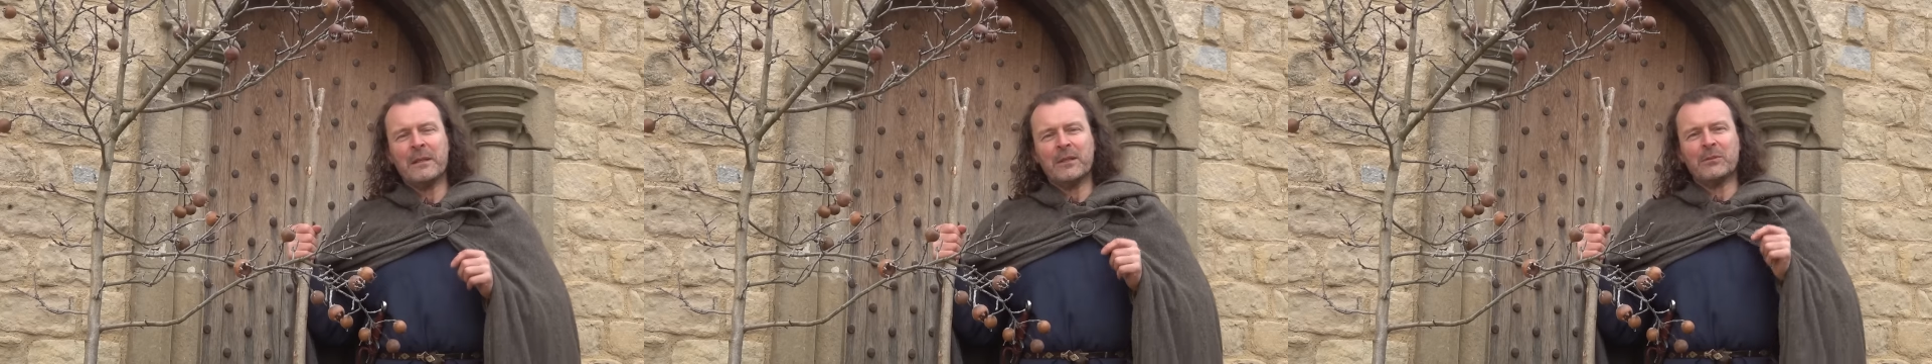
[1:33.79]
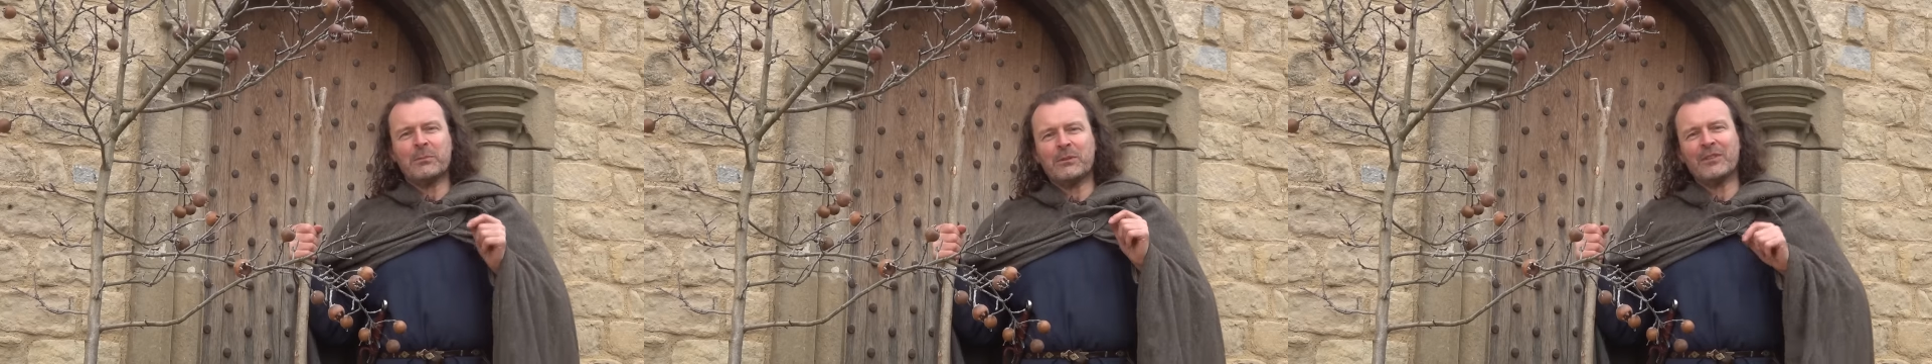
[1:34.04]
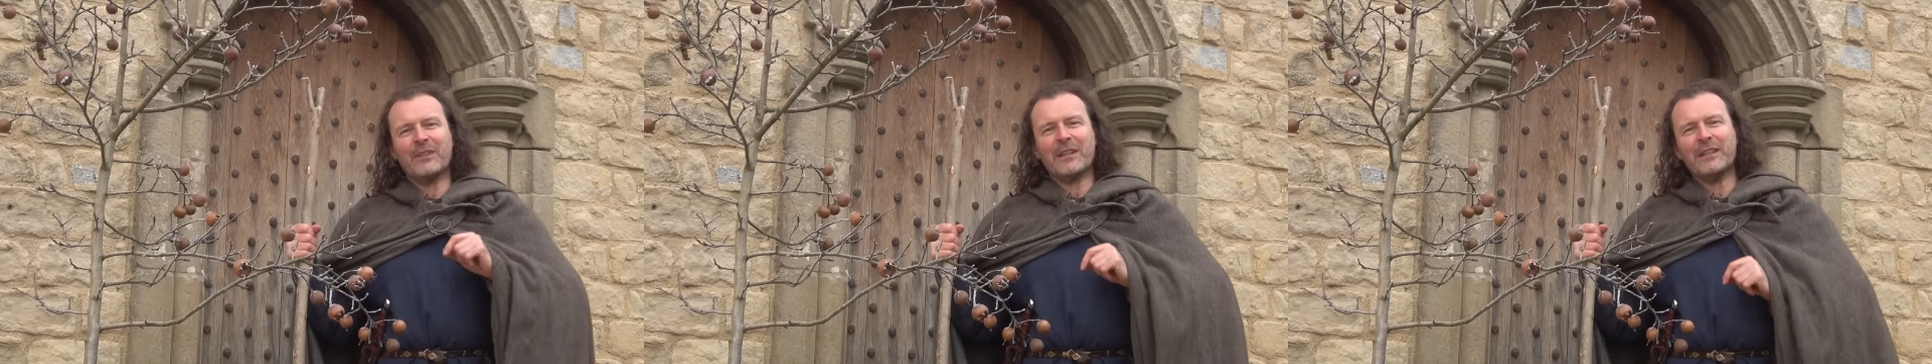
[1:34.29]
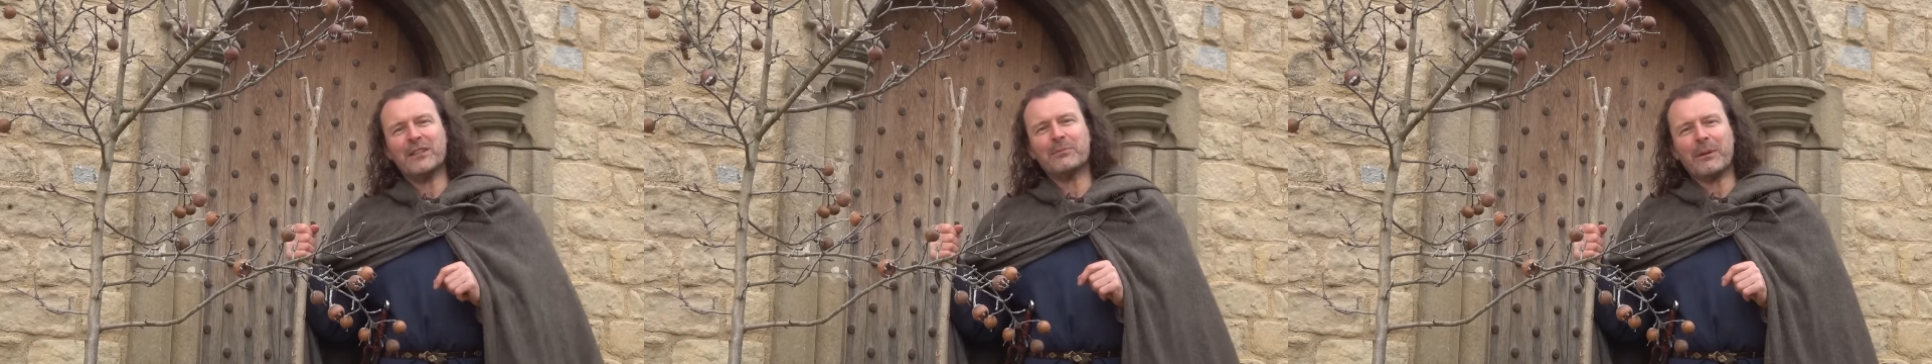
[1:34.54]

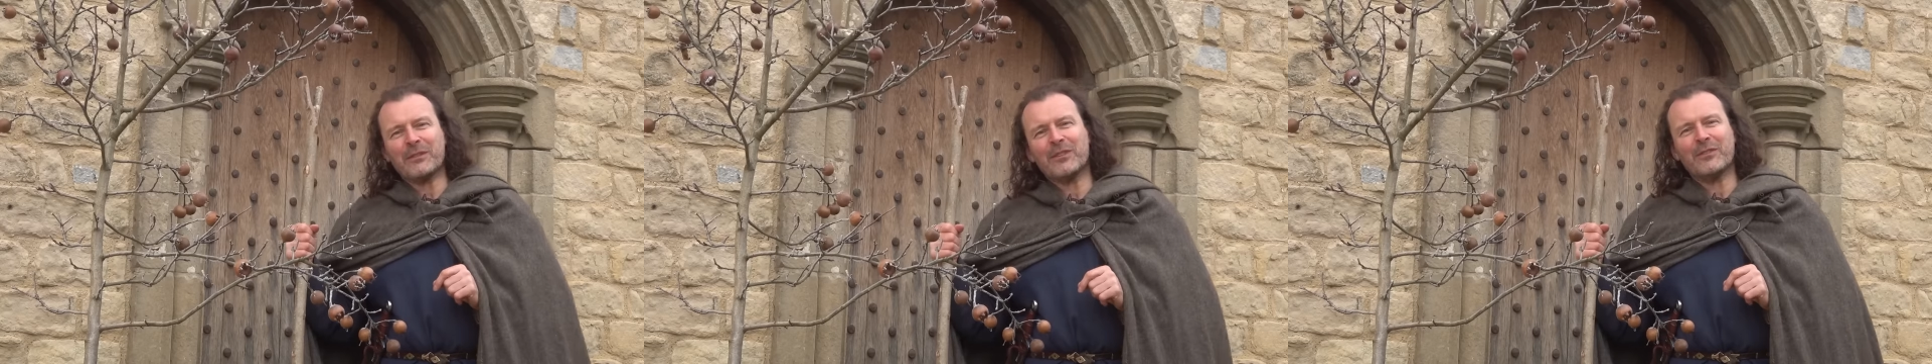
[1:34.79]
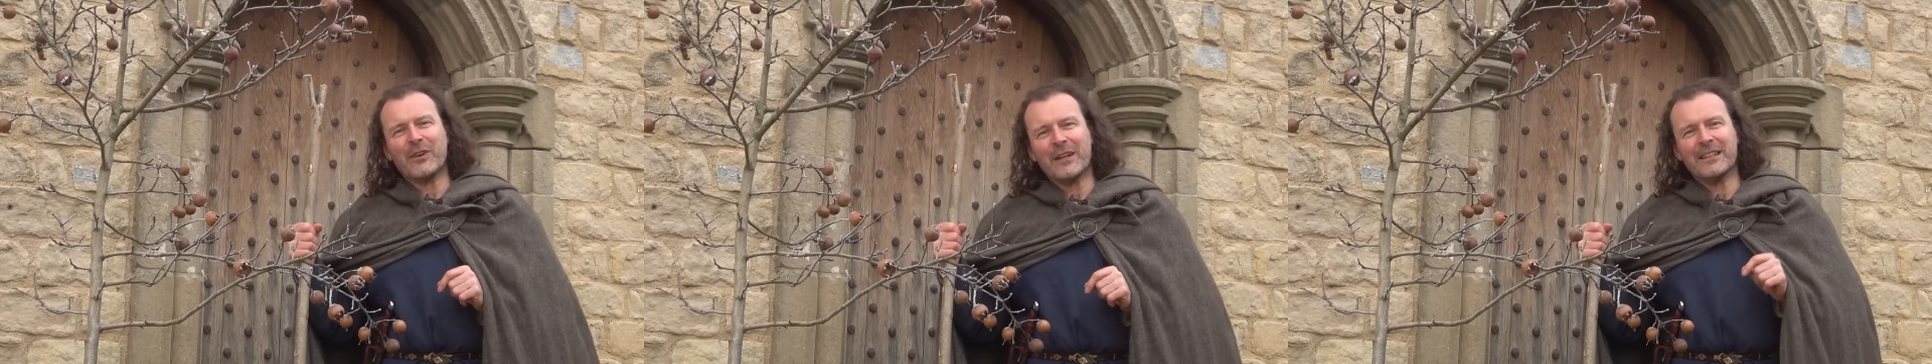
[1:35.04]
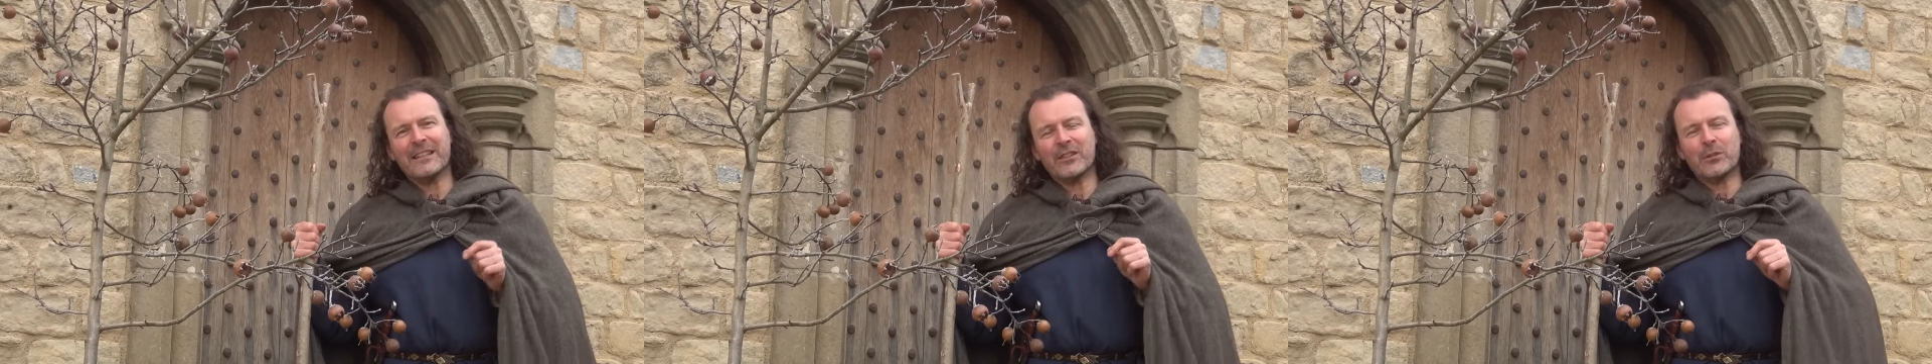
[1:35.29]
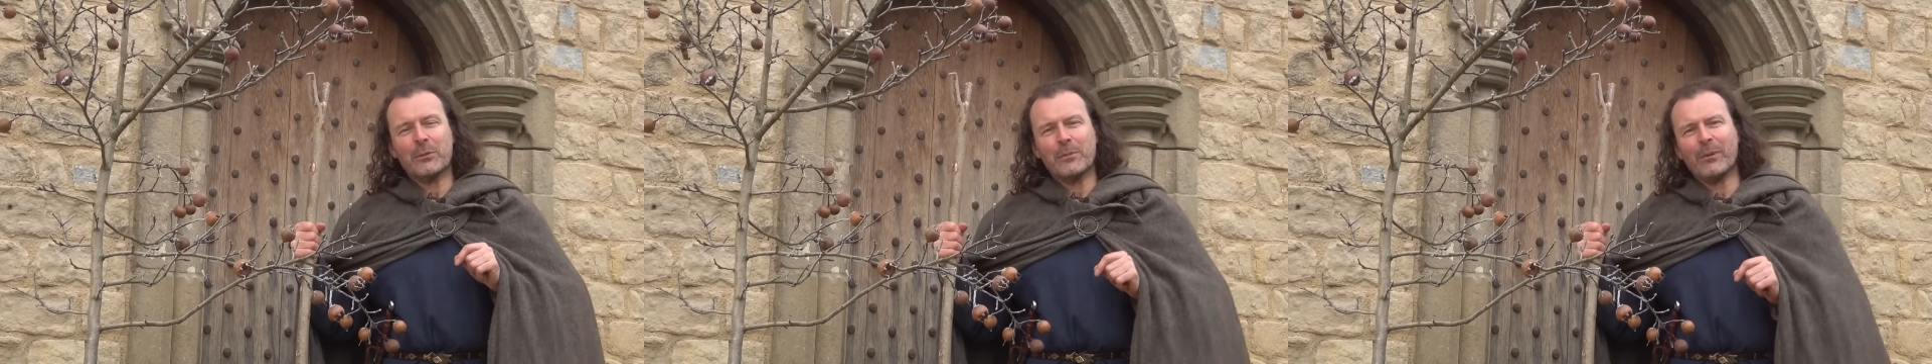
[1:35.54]
specifically specified that it
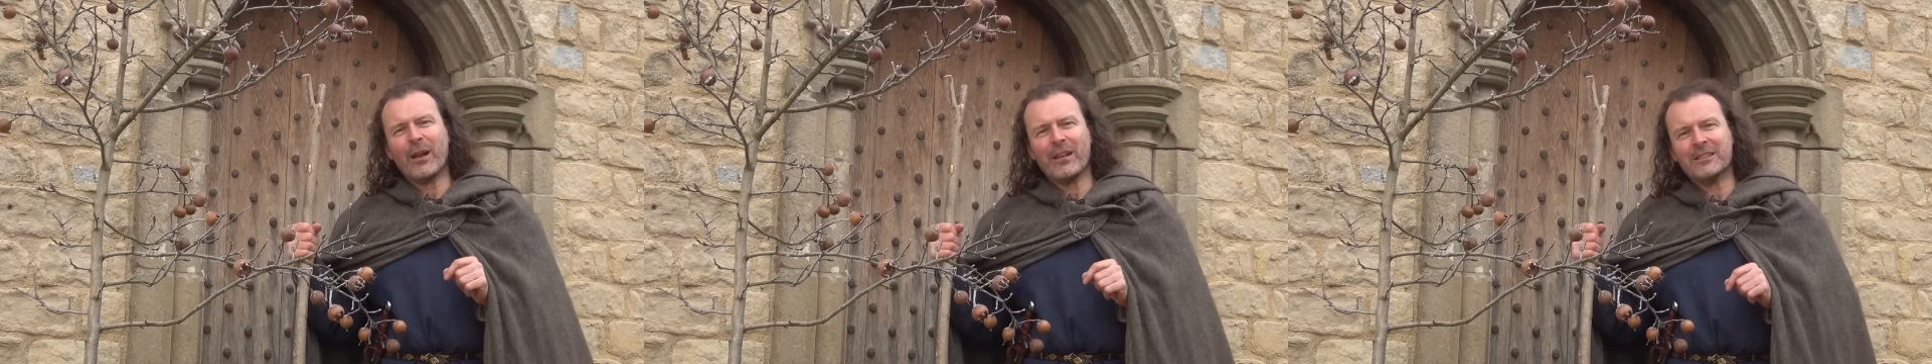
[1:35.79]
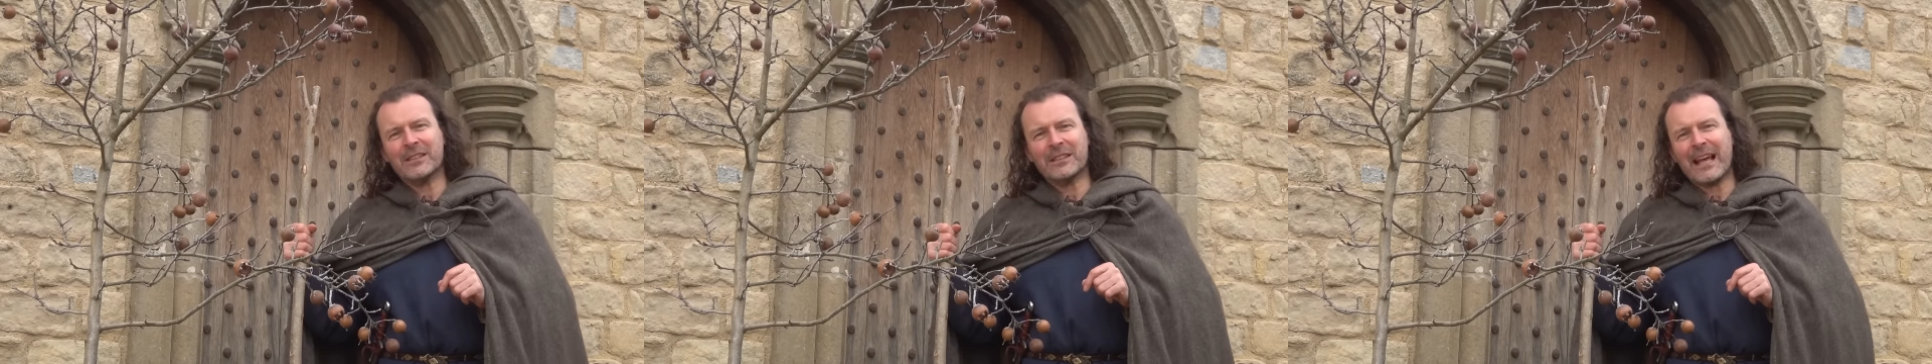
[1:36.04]
should be planted